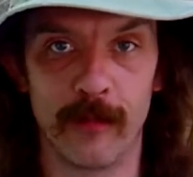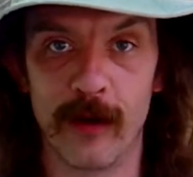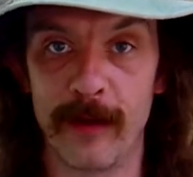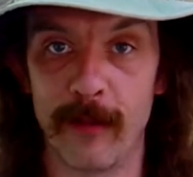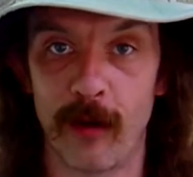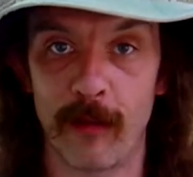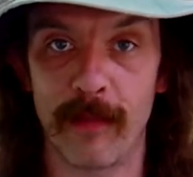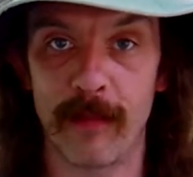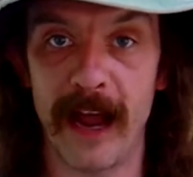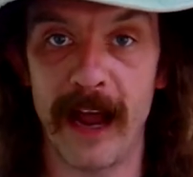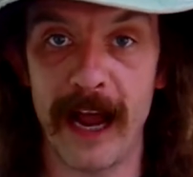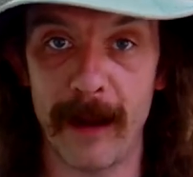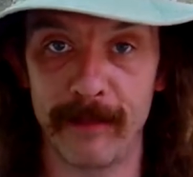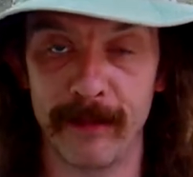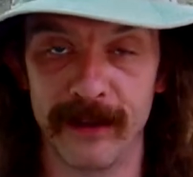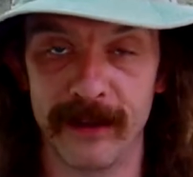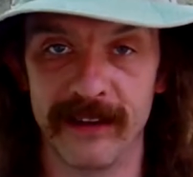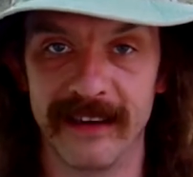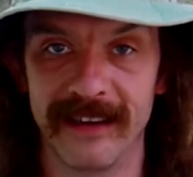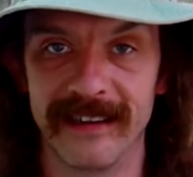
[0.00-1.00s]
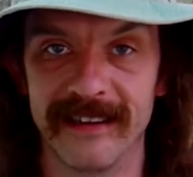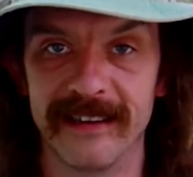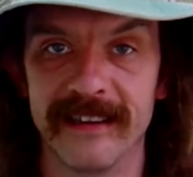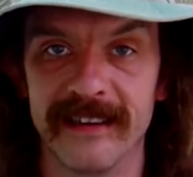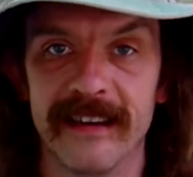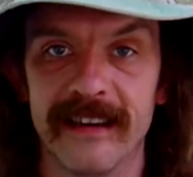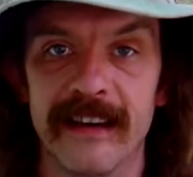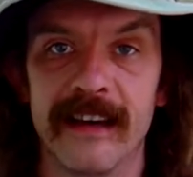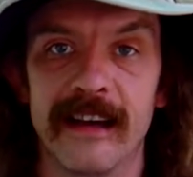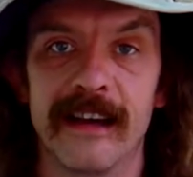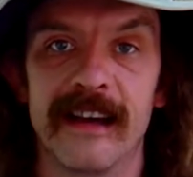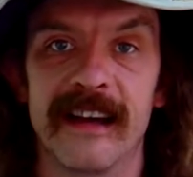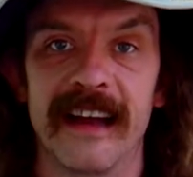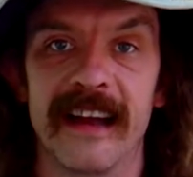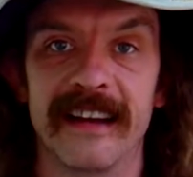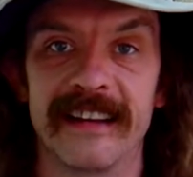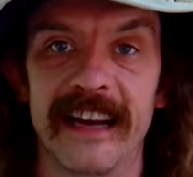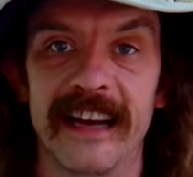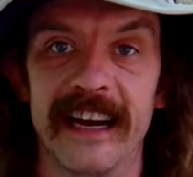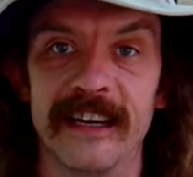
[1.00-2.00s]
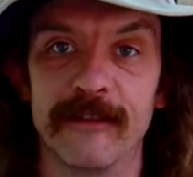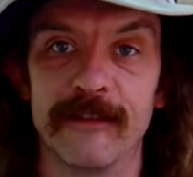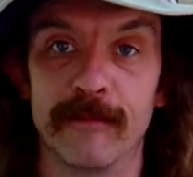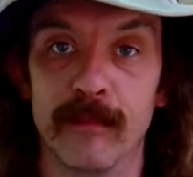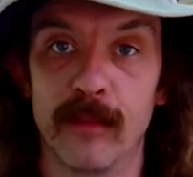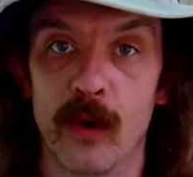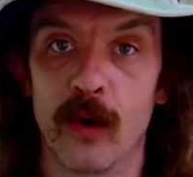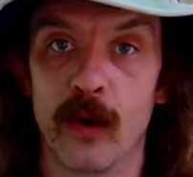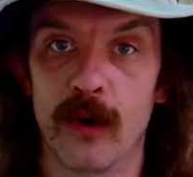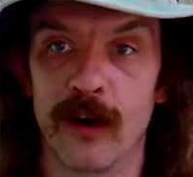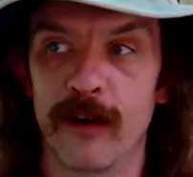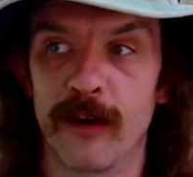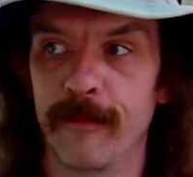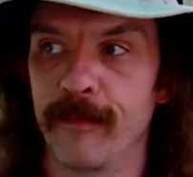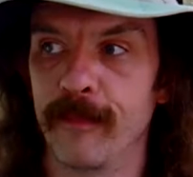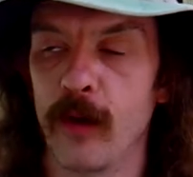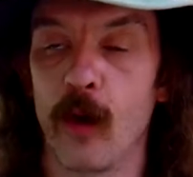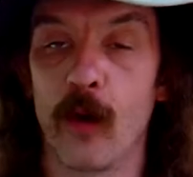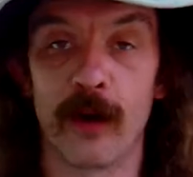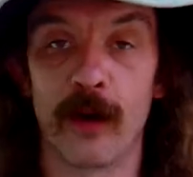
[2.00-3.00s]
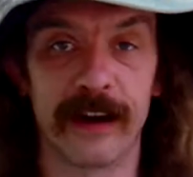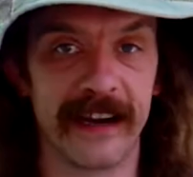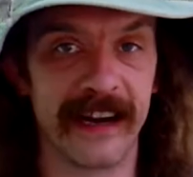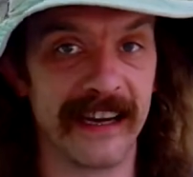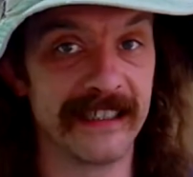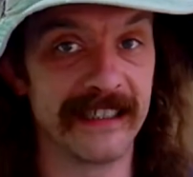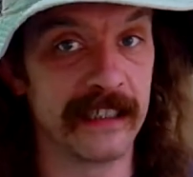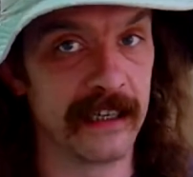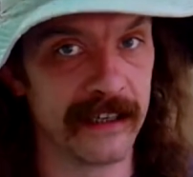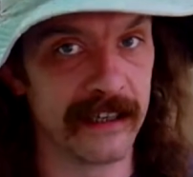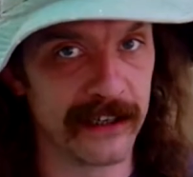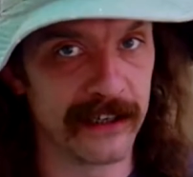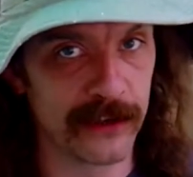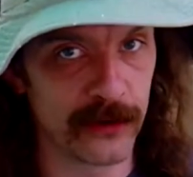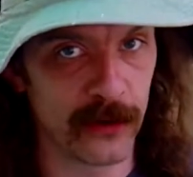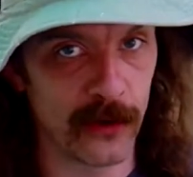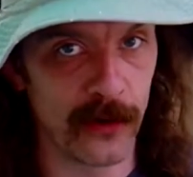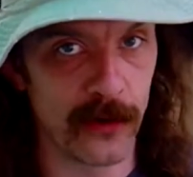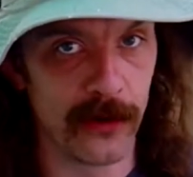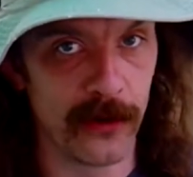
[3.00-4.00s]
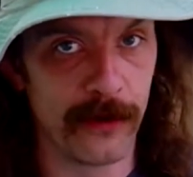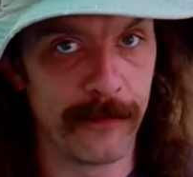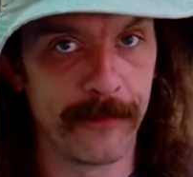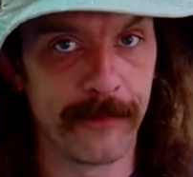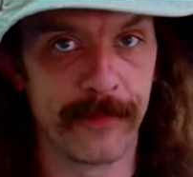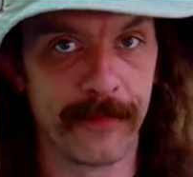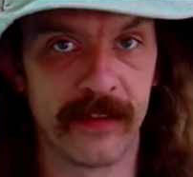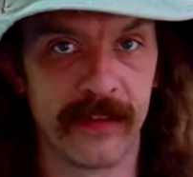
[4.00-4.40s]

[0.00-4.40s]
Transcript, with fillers: way more populated and kind of more organized and in control